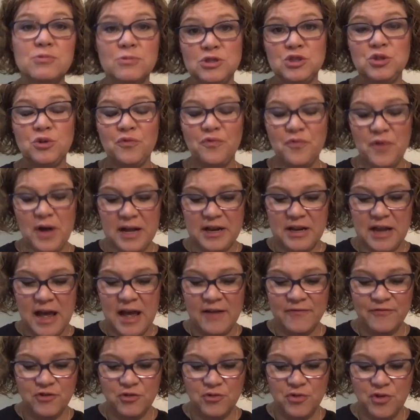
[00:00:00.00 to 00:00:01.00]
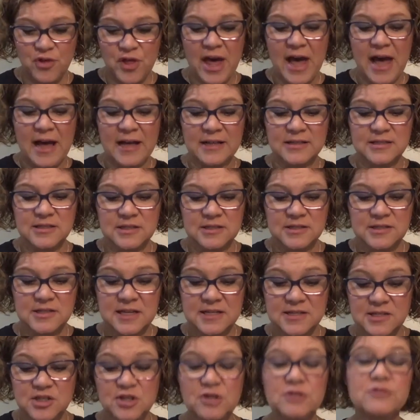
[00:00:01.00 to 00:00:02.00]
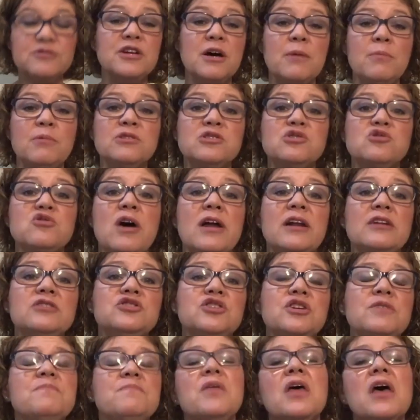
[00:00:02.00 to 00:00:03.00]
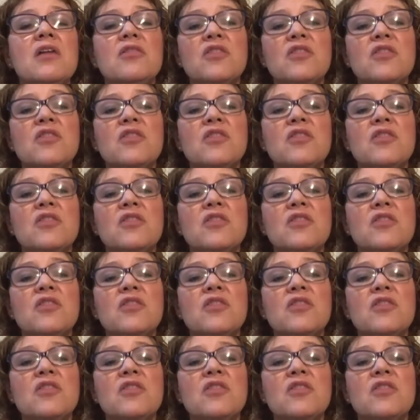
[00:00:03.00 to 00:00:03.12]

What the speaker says: which you'll find after that, it says near double strategy.